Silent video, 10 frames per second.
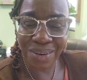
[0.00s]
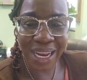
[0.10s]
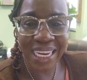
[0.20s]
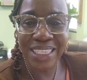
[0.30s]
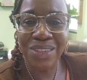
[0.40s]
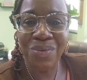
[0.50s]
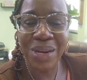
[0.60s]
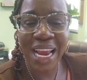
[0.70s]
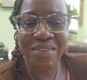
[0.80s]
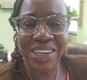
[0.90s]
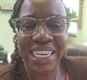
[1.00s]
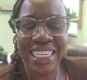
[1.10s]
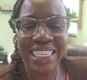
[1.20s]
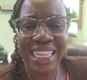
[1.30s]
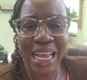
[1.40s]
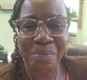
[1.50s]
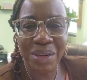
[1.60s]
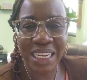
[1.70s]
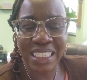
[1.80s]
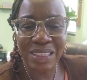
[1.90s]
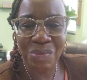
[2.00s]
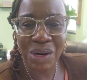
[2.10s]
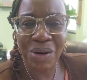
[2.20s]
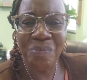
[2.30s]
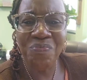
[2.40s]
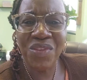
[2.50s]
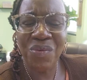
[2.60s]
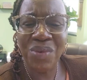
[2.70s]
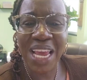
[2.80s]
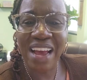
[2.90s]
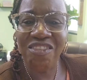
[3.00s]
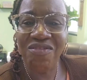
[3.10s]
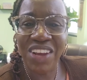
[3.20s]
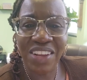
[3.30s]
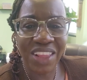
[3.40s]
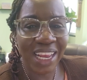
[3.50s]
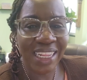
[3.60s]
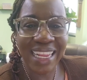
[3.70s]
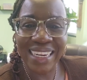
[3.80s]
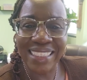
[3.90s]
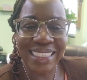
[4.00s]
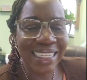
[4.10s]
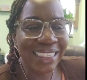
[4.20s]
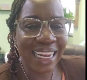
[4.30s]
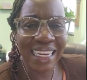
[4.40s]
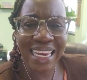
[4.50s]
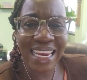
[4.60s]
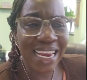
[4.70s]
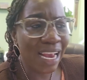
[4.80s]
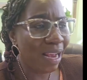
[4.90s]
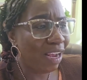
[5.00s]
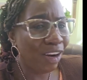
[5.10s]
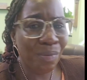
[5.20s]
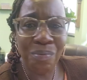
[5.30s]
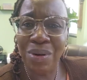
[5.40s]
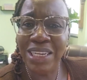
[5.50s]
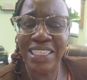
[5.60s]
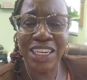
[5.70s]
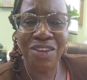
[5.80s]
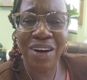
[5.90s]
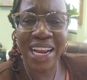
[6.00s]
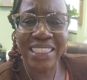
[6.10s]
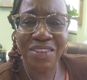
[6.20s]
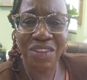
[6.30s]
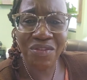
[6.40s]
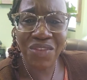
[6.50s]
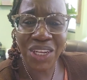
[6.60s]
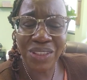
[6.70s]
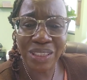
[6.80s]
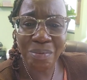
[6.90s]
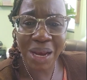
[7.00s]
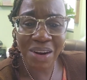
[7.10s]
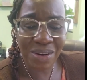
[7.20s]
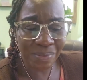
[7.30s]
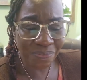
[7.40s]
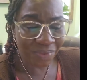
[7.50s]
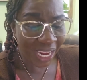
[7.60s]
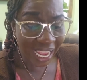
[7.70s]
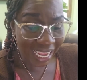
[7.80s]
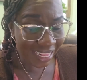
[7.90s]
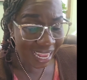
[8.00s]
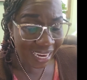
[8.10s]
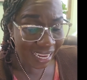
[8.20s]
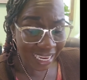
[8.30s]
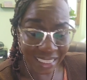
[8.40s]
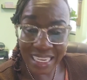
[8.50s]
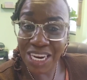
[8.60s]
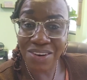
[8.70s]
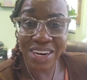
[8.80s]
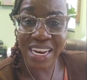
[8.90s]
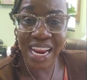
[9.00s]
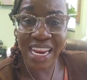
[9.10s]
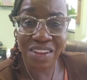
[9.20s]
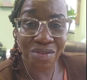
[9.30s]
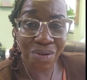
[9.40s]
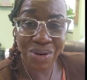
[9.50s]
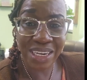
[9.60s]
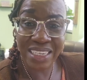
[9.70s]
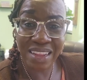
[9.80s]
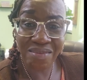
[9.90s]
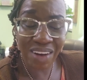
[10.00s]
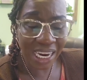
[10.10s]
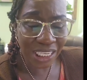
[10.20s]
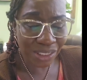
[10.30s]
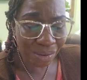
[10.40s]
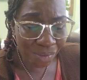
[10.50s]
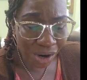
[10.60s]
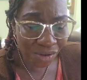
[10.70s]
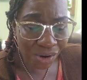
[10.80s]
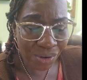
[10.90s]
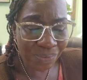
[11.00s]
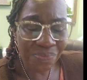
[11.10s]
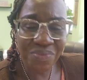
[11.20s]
Okay, so we have to get to that place where we have faith that just like he brings the grass of the fields about and that it's here today and thrown into the fire tomorrow,